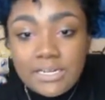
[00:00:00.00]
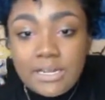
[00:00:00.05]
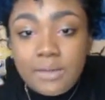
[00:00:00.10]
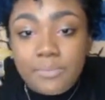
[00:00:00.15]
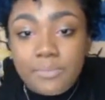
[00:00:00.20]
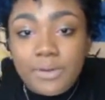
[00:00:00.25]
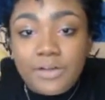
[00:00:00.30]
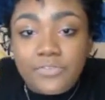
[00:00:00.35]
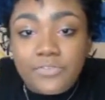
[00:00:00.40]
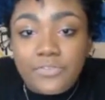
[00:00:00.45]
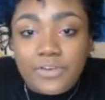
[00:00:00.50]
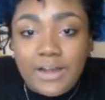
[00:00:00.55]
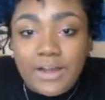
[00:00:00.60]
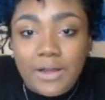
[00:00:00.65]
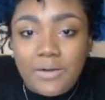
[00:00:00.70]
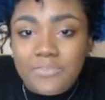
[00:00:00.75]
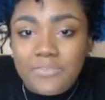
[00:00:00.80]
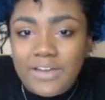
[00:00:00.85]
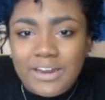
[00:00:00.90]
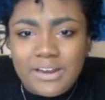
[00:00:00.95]
But for now,
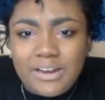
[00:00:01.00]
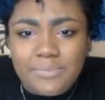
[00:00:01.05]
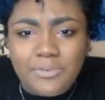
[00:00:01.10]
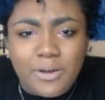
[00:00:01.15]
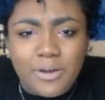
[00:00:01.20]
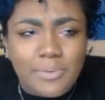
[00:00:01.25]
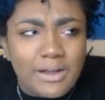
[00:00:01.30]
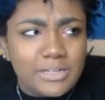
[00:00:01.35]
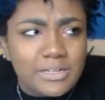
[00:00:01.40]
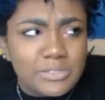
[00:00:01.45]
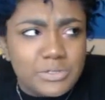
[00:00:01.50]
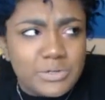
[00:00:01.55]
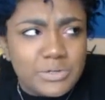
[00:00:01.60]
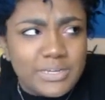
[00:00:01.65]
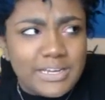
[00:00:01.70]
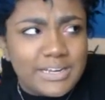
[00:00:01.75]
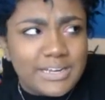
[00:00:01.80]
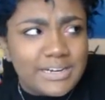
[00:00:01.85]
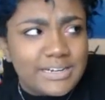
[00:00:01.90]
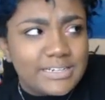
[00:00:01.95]
I've had it up for about 2
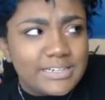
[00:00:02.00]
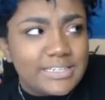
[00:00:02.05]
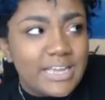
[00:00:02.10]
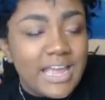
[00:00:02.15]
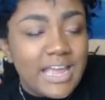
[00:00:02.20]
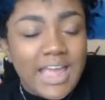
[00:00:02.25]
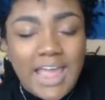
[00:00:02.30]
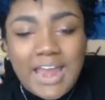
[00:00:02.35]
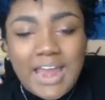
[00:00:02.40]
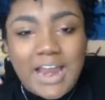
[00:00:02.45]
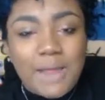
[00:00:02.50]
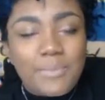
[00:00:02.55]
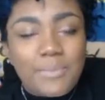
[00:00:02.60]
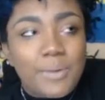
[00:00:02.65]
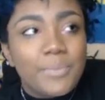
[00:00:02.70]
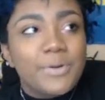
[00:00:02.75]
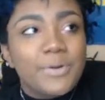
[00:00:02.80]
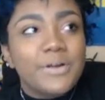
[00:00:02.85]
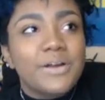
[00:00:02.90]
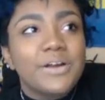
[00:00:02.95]
years. And I
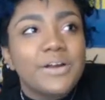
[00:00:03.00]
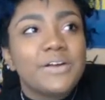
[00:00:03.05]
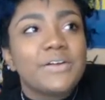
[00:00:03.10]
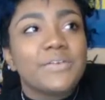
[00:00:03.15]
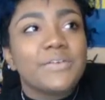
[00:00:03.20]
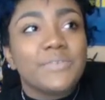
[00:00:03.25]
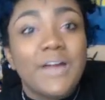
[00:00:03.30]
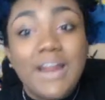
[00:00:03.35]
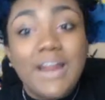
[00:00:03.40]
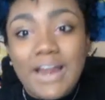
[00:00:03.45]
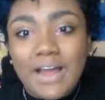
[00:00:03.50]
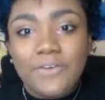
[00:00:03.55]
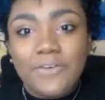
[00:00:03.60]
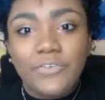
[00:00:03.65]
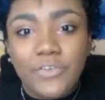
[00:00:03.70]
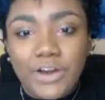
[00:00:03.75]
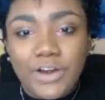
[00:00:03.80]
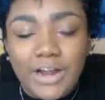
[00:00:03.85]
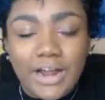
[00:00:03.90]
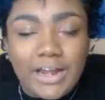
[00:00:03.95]
remember right after
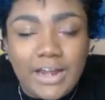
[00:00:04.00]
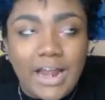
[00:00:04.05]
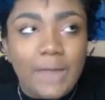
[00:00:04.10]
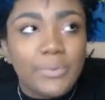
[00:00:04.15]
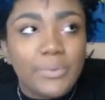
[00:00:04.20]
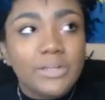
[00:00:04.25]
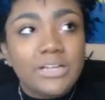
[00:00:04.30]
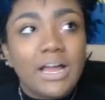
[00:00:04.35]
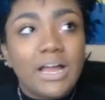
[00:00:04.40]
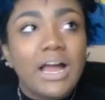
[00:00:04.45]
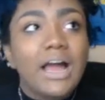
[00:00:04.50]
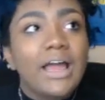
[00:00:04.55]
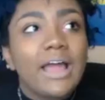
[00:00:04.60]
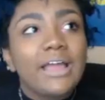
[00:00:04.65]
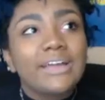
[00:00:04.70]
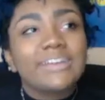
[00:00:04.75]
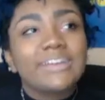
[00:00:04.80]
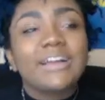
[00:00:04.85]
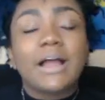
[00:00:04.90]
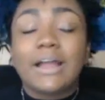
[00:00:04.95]
I got it, I
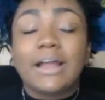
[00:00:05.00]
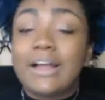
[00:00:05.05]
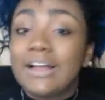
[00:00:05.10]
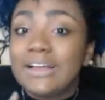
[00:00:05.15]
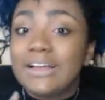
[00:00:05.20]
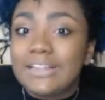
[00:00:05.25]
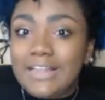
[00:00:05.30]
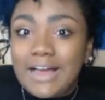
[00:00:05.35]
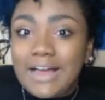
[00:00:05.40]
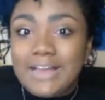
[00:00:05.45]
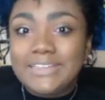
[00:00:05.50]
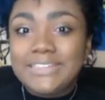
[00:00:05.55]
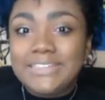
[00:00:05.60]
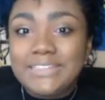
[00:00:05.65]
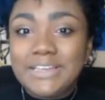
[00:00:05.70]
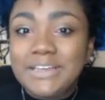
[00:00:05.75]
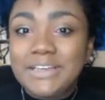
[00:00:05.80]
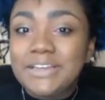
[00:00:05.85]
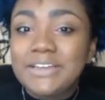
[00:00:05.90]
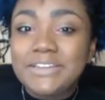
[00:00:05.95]
cut class
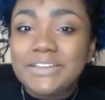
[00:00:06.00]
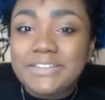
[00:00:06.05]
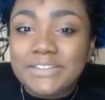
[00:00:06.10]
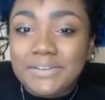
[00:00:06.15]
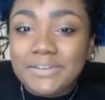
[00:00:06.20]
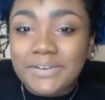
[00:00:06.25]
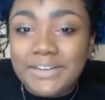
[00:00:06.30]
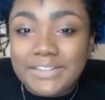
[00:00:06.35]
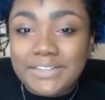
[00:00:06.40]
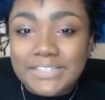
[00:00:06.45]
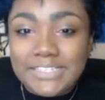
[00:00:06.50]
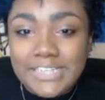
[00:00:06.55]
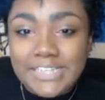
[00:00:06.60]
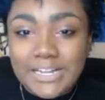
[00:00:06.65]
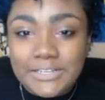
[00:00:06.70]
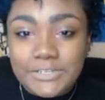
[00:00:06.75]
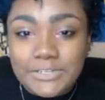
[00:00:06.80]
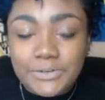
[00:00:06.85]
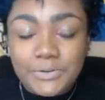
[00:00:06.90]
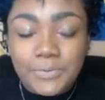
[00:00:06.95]
to go get this
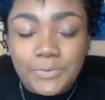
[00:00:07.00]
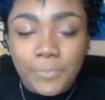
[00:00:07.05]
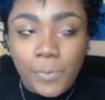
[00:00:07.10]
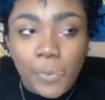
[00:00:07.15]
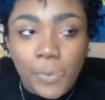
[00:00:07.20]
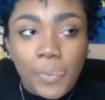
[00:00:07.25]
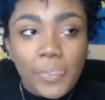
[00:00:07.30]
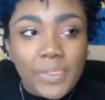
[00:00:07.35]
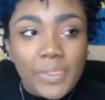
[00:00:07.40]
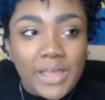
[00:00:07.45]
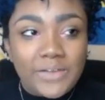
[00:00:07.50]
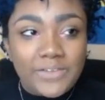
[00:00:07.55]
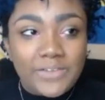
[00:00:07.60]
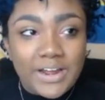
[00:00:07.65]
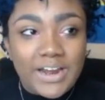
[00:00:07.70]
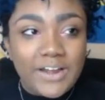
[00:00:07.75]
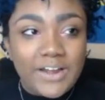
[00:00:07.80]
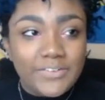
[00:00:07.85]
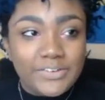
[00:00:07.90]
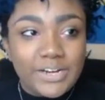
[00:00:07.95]
tattoo. And right
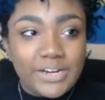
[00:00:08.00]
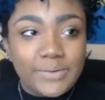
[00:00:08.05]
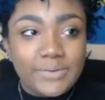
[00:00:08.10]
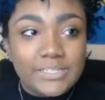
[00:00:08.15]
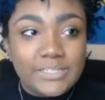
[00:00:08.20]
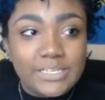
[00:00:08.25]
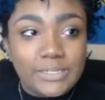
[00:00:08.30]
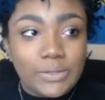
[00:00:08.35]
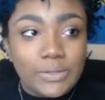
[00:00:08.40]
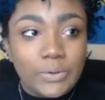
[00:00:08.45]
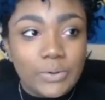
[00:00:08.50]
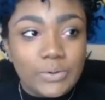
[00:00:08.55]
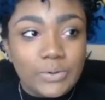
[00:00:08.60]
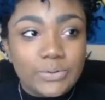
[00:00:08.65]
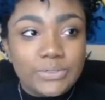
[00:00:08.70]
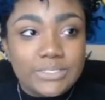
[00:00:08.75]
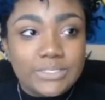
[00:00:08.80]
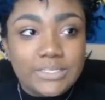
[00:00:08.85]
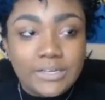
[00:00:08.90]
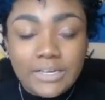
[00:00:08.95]
after I went to
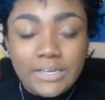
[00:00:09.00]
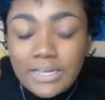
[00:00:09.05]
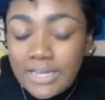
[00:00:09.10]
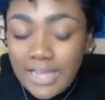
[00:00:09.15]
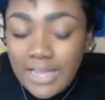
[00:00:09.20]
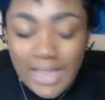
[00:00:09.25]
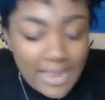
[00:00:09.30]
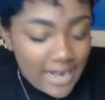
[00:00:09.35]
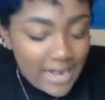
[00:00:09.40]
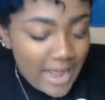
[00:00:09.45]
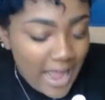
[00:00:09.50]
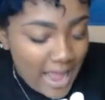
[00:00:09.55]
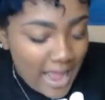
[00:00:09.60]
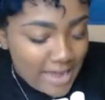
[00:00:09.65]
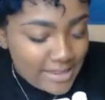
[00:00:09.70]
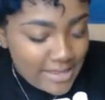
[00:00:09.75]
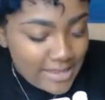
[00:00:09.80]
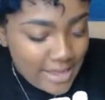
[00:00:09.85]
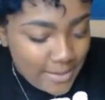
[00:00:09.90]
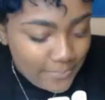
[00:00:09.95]
locals, and I had
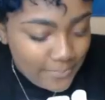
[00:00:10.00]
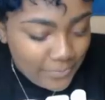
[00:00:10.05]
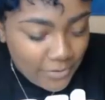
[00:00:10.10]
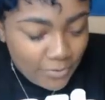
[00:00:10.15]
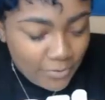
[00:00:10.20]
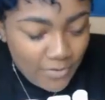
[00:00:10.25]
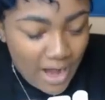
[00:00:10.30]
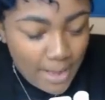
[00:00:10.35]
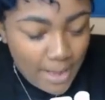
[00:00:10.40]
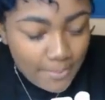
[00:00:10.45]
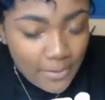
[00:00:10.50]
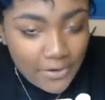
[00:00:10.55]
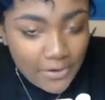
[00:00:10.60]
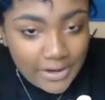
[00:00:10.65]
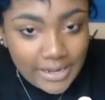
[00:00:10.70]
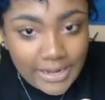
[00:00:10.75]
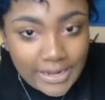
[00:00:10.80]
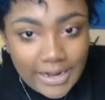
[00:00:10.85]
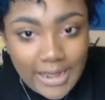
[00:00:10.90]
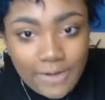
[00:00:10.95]
the wrap on
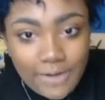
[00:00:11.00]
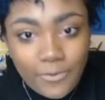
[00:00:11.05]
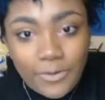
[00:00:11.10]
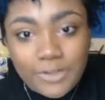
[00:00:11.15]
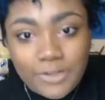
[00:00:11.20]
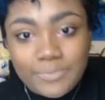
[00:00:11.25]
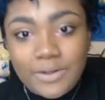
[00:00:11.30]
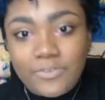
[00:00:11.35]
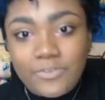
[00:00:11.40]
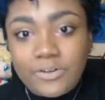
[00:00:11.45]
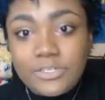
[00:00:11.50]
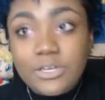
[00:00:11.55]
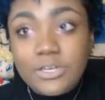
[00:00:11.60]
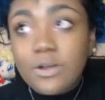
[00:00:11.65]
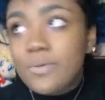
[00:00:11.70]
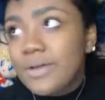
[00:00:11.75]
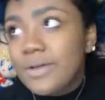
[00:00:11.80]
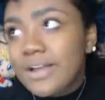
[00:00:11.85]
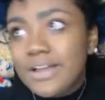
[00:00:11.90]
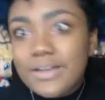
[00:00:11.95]
it, and all of my friends, oh
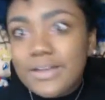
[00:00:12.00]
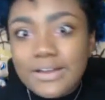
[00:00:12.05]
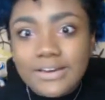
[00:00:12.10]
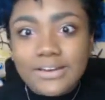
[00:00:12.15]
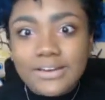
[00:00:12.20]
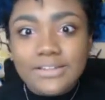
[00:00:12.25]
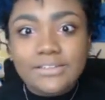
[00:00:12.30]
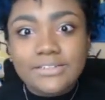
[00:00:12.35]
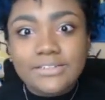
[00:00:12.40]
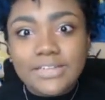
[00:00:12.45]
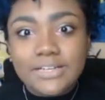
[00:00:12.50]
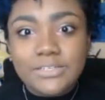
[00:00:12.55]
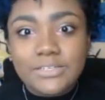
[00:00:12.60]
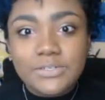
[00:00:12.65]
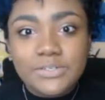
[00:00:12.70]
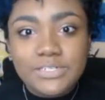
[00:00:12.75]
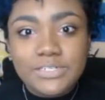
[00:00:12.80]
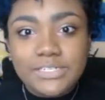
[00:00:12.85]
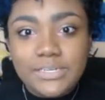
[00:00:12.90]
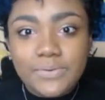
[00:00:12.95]
my God, you got another tattoo,
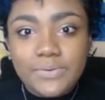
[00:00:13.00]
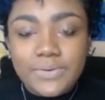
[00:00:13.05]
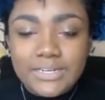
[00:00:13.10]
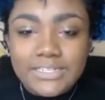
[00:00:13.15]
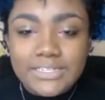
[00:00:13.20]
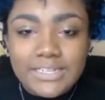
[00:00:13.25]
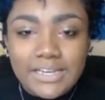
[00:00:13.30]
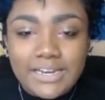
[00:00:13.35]
Izzy, what is it?